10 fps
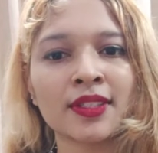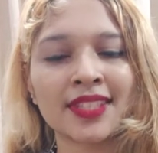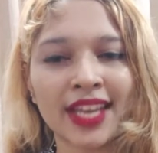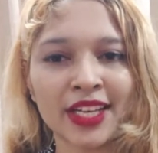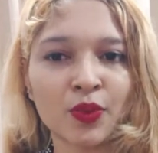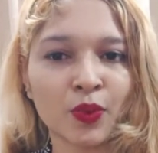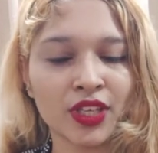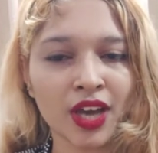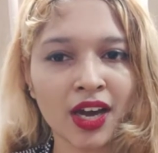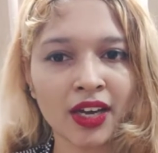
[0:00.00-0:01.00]
site
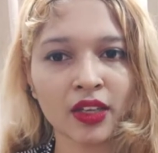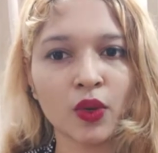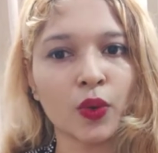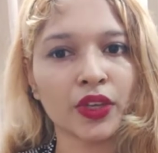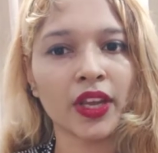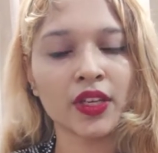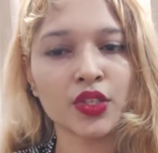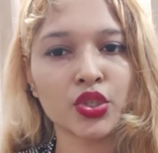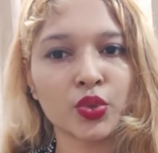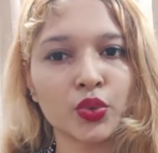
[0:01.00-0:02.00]
we are going
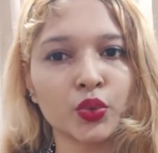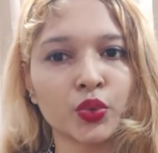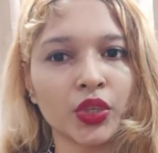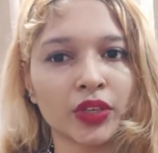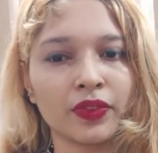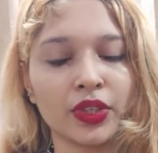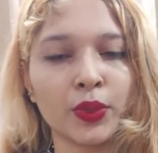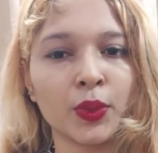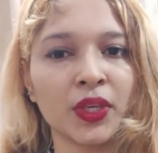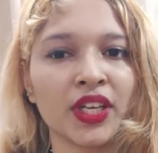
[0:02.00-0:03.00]
to
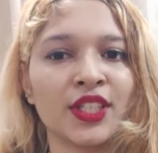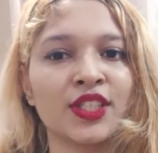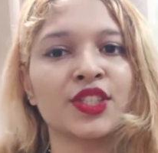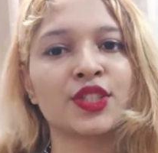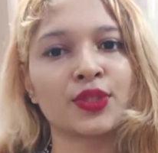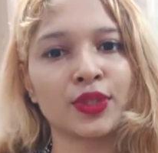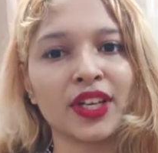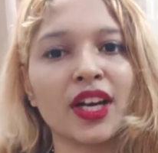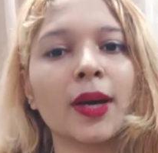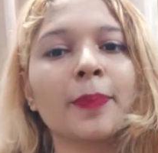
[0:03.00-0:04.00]
review is
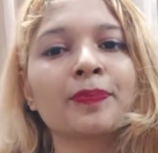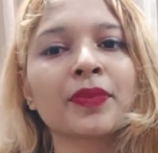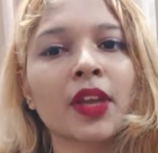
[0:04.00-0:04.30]
Sugar.